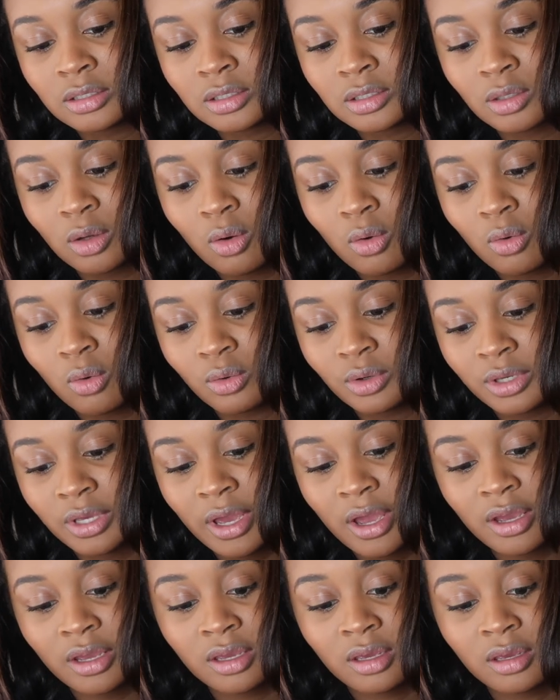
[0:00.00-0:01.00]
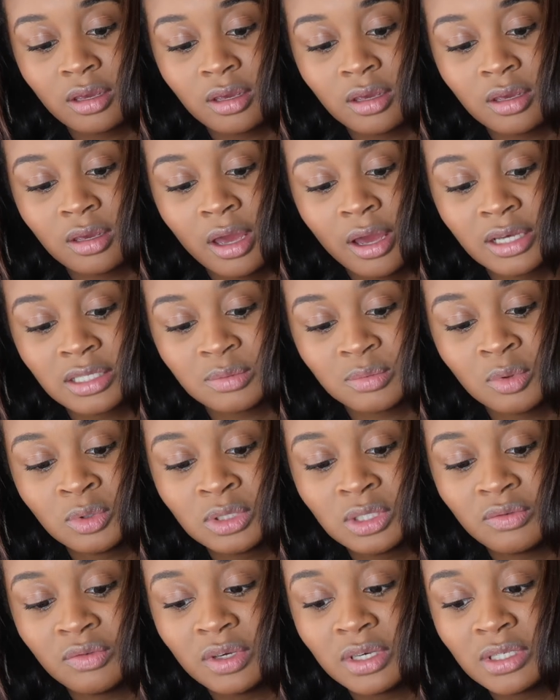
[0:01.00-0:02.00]
So yeah, guys,
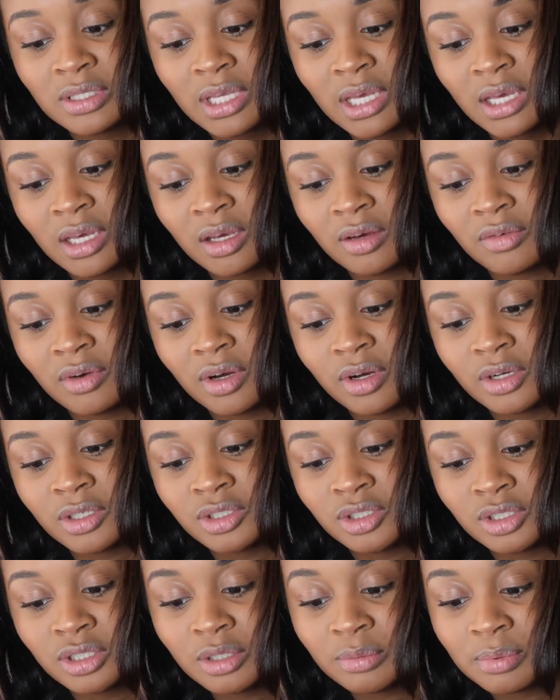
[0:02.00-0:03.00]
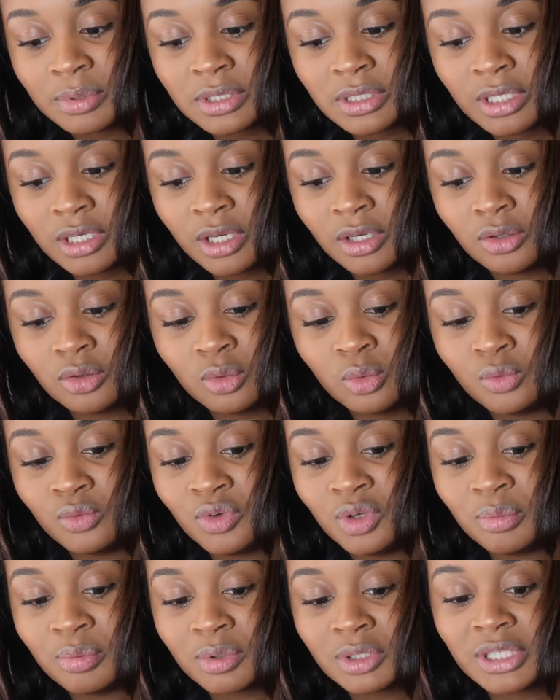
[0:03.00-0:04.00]
most of these have 100%
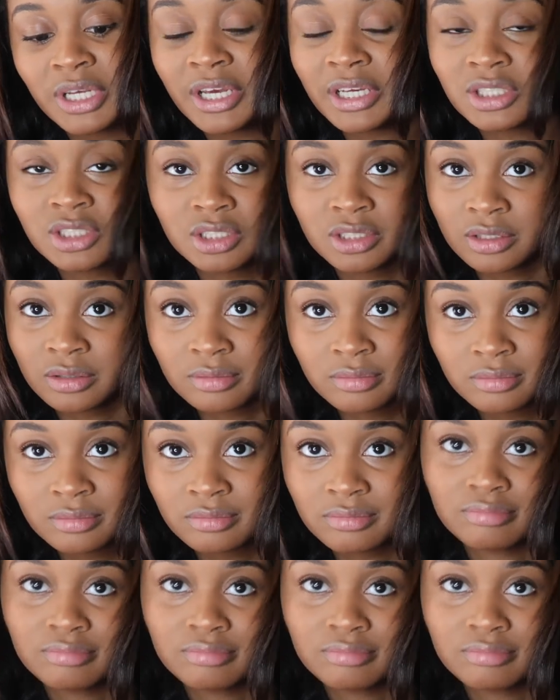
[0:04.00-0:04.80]
UV protection.